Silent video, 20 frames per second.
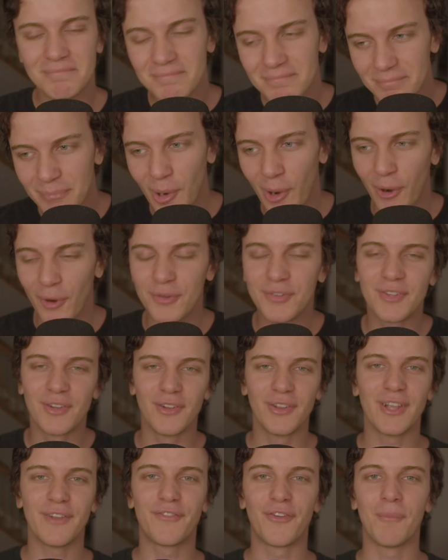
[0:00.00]

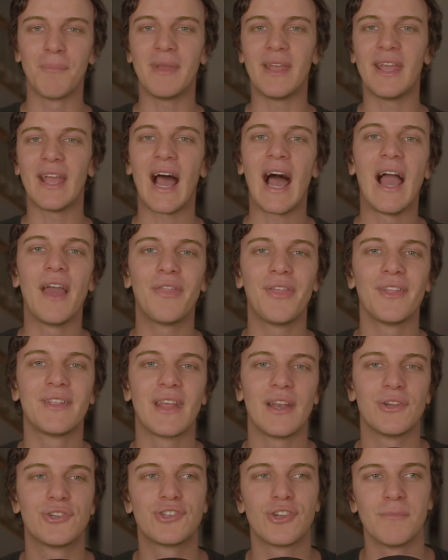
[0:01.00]
Personally, for me, I think
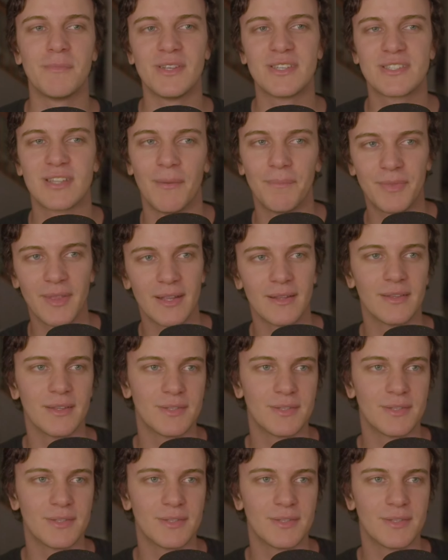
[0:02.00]
that it should be something.